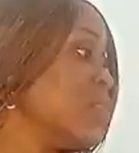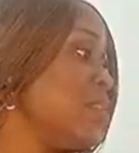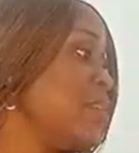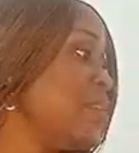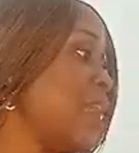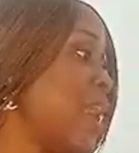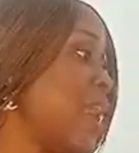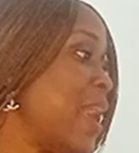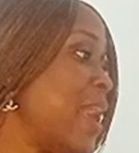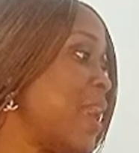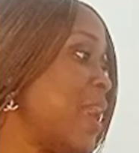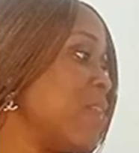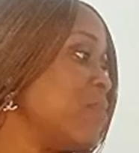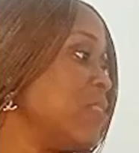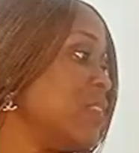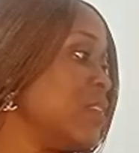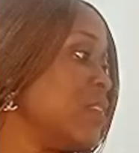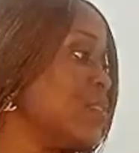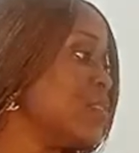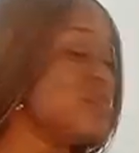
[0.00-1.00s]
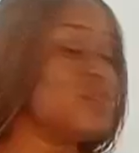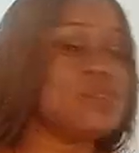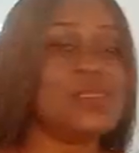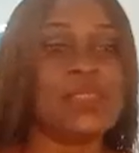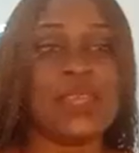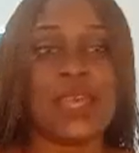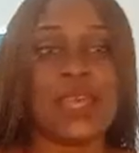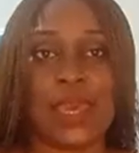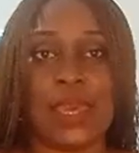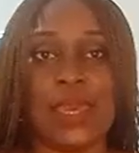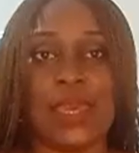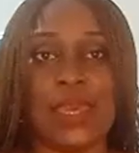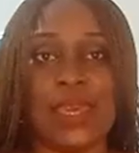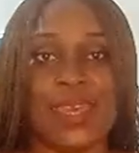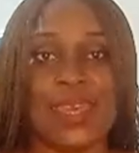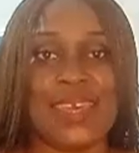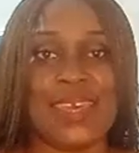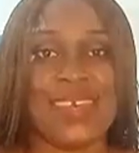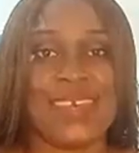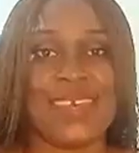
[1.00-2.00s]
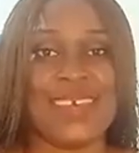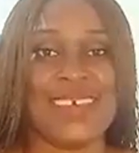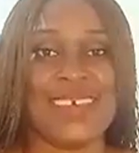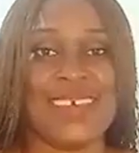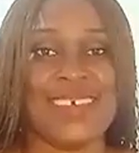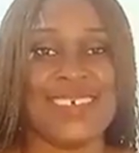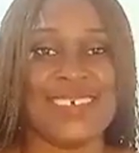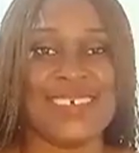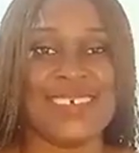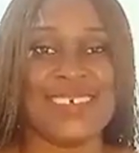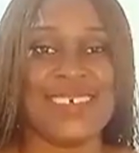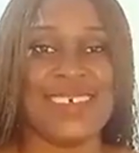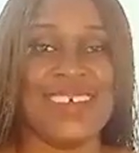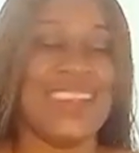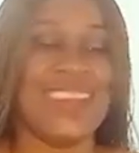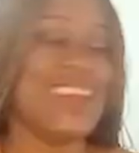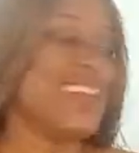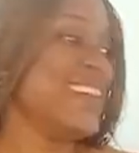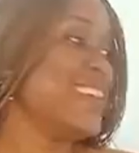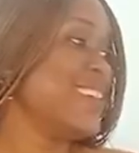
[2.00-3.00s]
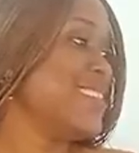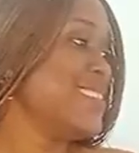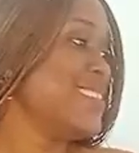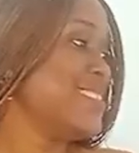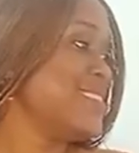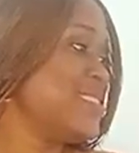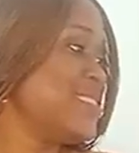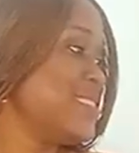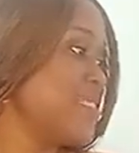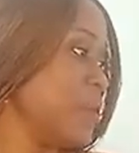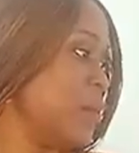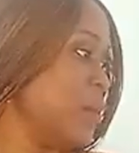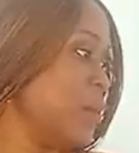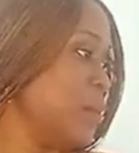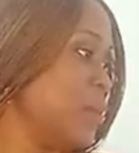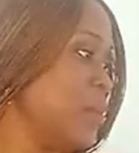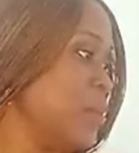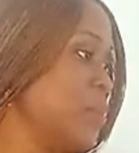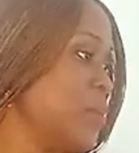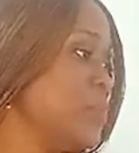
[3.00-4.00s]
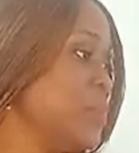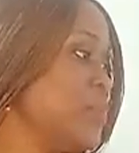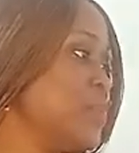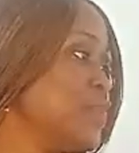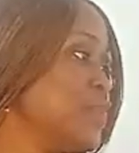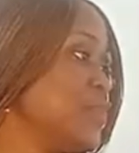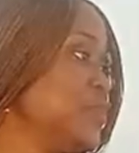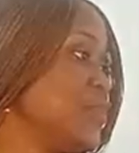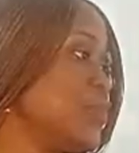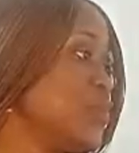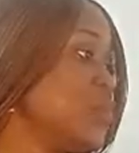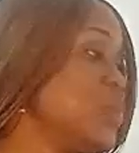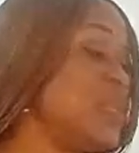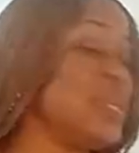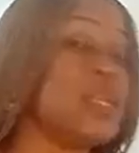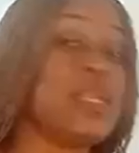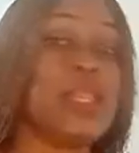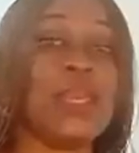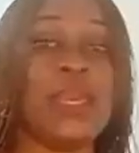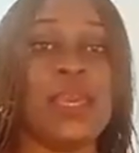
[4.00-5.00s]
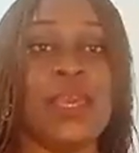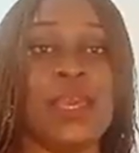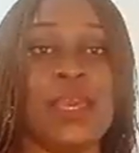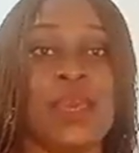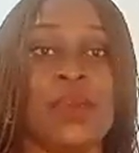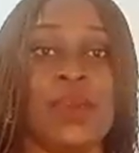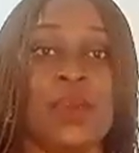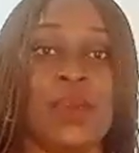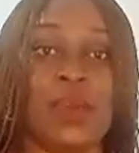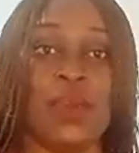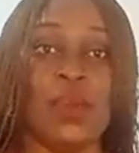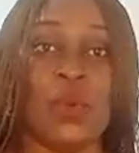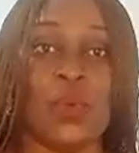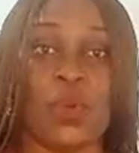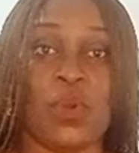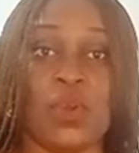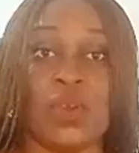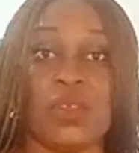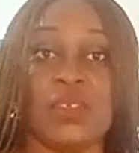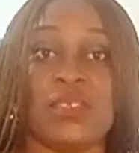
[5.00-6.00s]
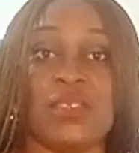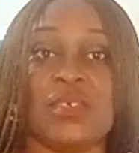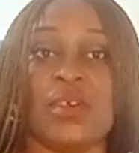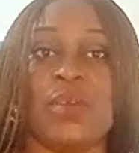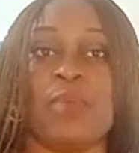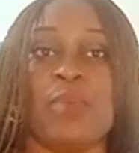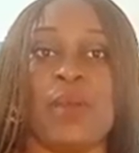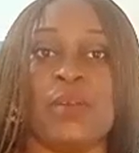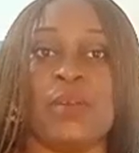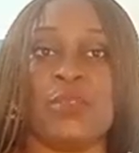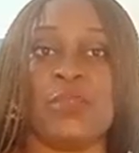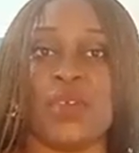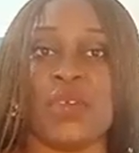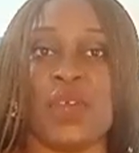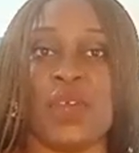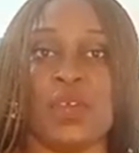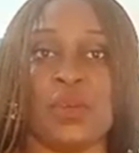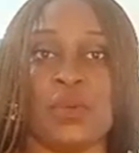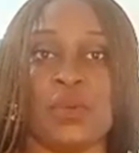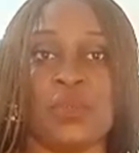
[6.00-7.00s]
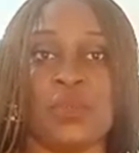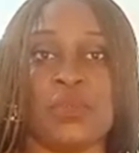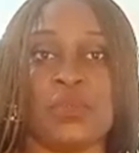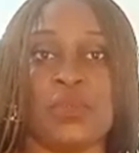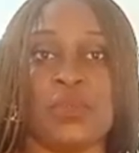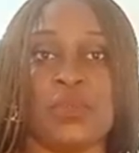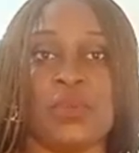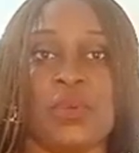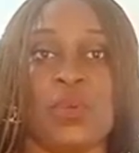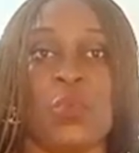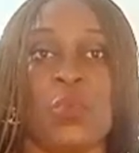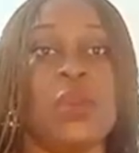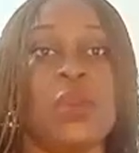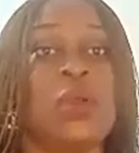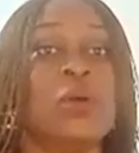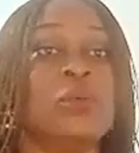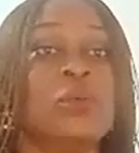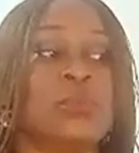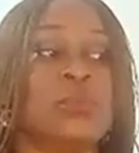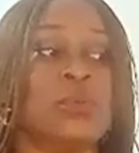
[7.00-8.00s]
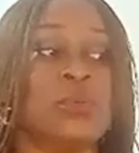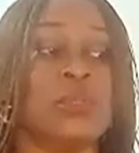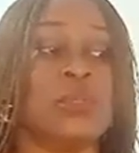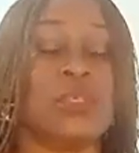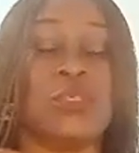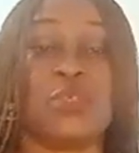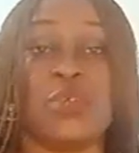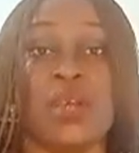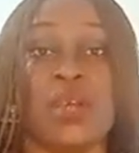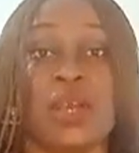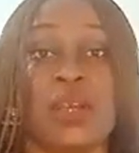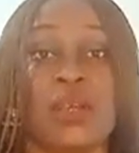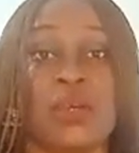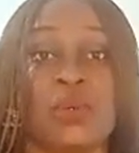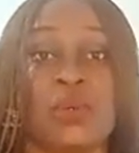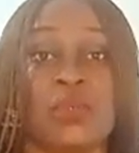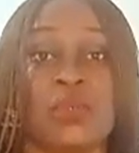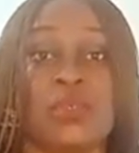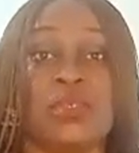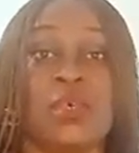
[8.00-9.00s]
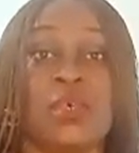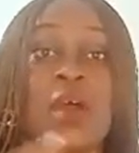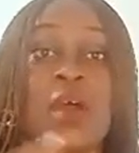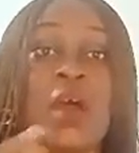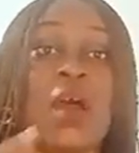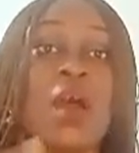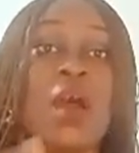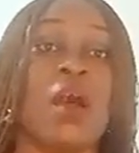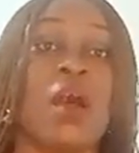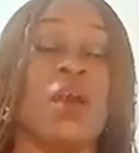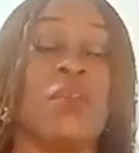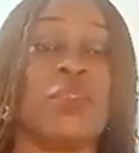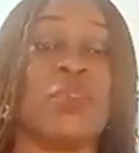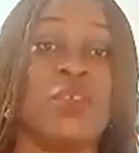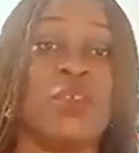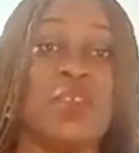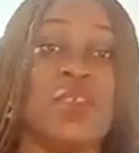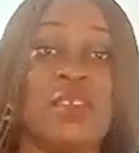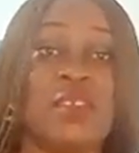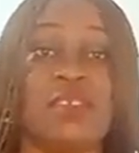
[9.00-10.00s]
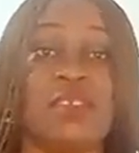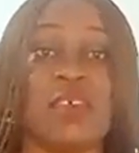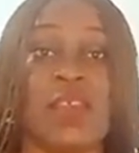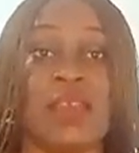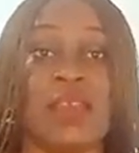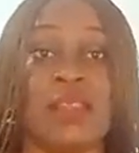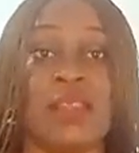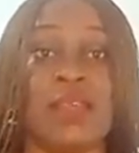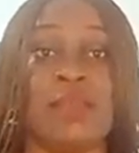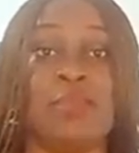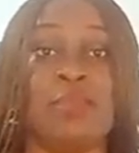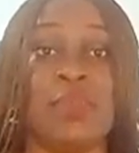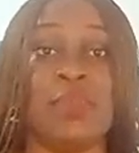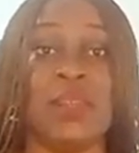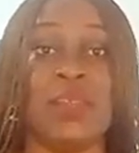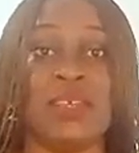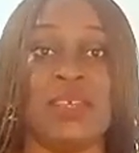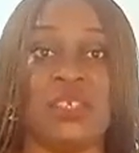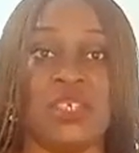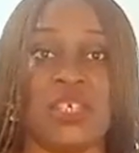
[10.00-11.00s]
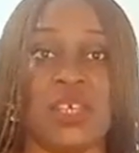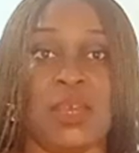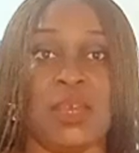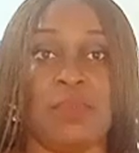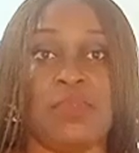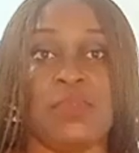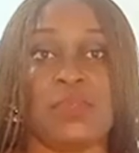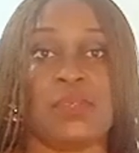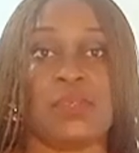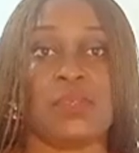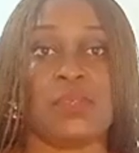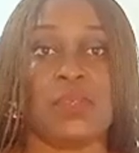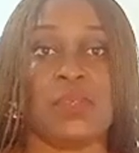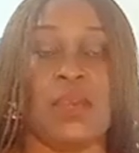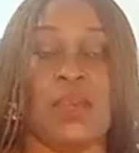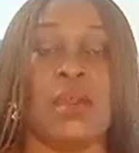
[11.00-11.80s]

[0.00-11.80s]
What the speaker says: I have here today. So quickly, we're going to talk about triangles. We all know that triangles are three-sided plane shapes.